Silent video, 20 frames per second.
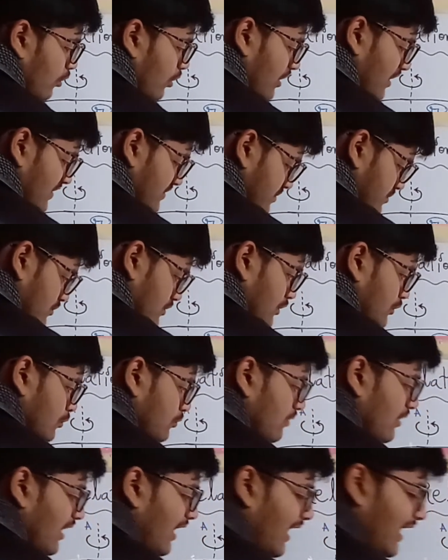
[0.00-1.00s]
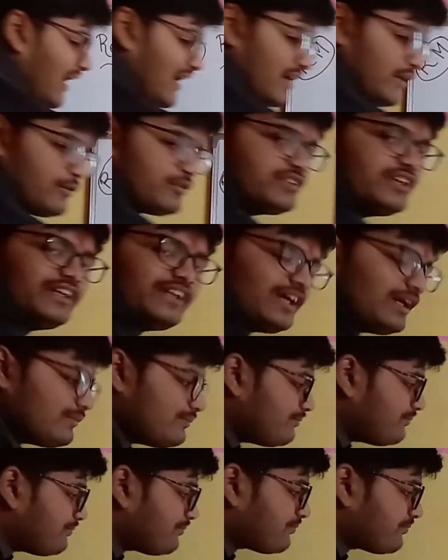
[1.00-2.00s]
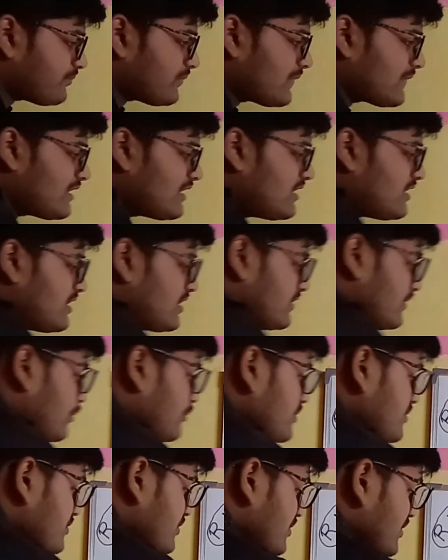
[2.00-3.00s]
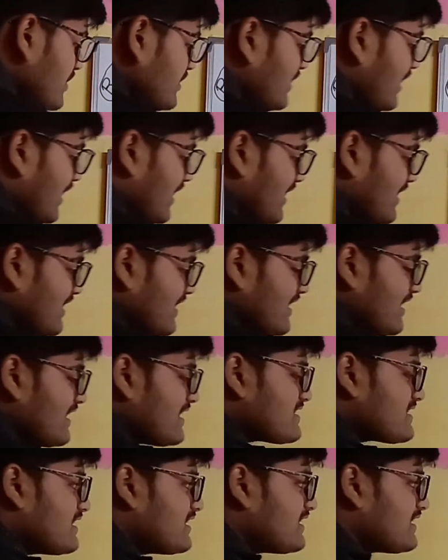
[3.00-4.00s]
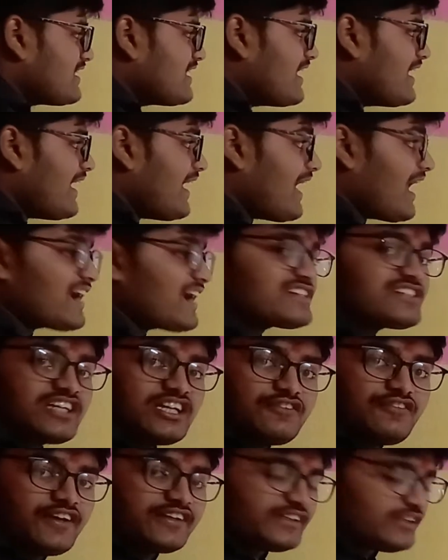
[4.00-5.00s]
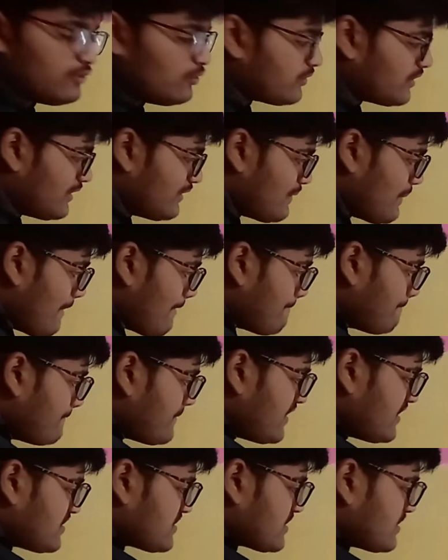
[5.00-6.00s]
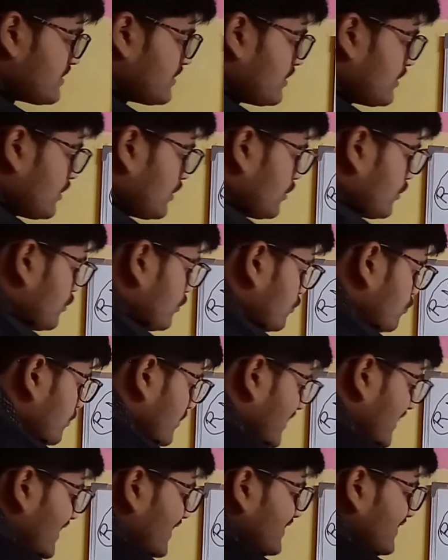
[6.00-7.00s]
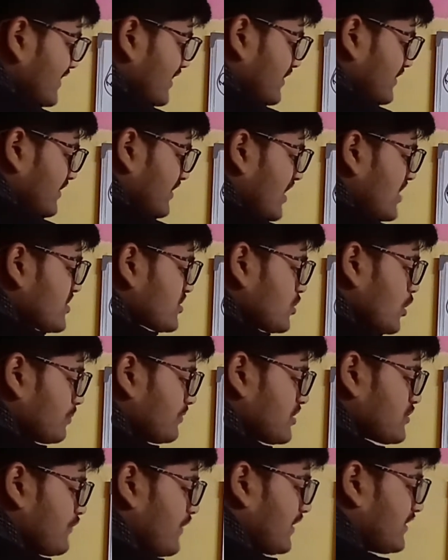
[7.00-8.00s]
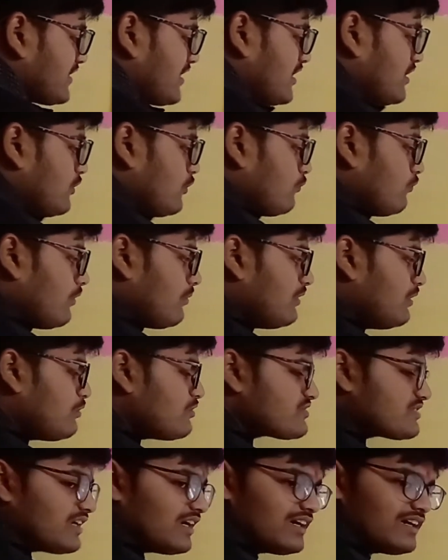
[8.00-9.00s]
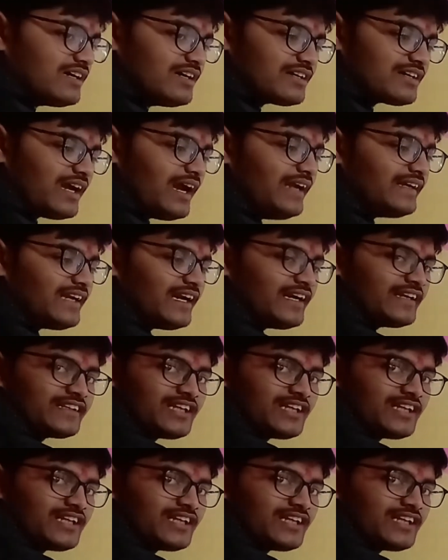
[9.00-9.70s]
or S is equal to r into theta. Now this theta is an axial vector. Okay, means to get the direction of this vector, you will use the right hand